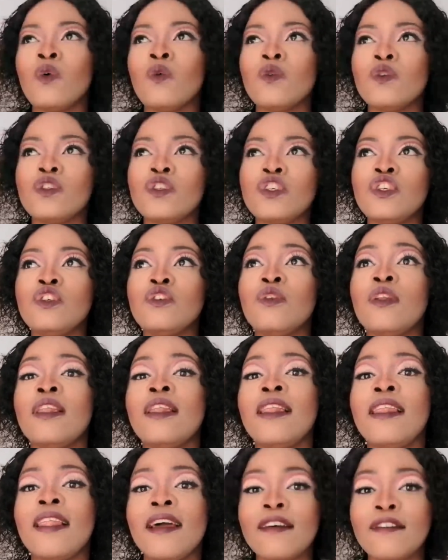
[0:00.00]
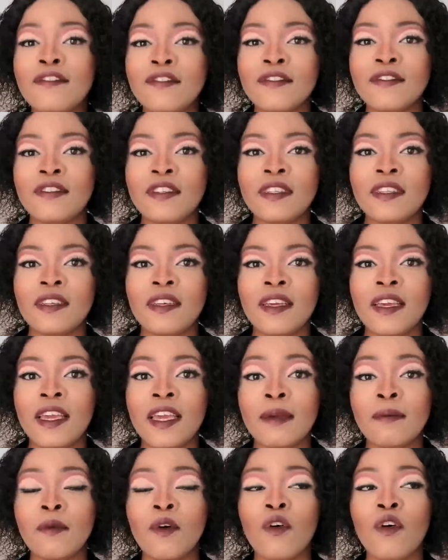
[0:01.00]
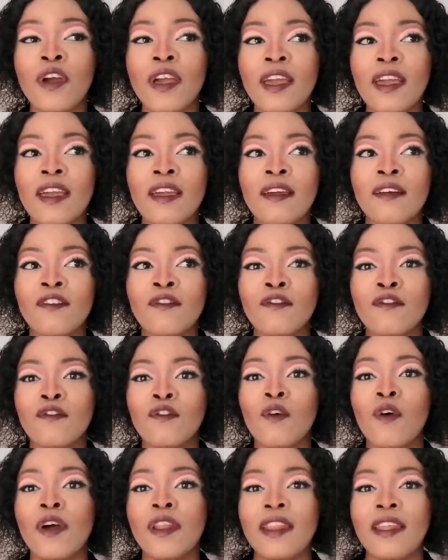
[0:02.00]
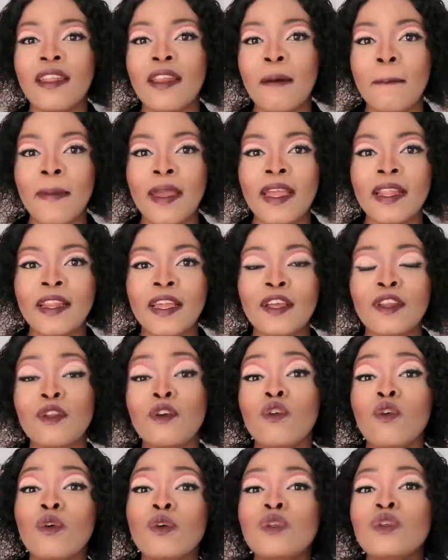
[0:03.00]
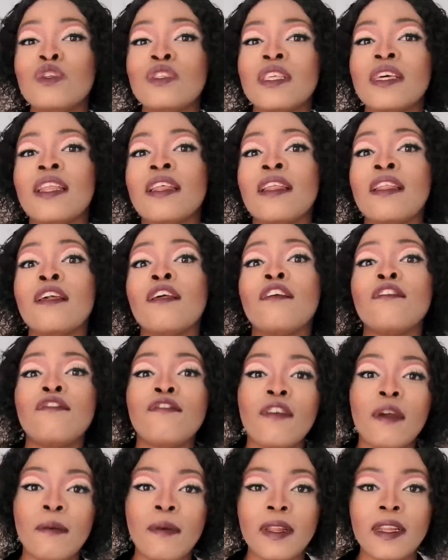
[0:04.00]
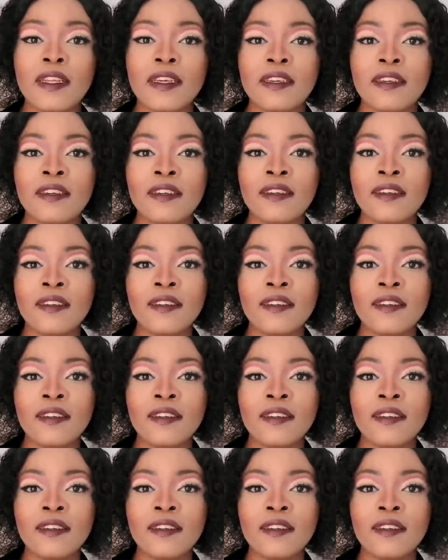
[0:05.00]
But you left him or her for another man, and you're going to start another family,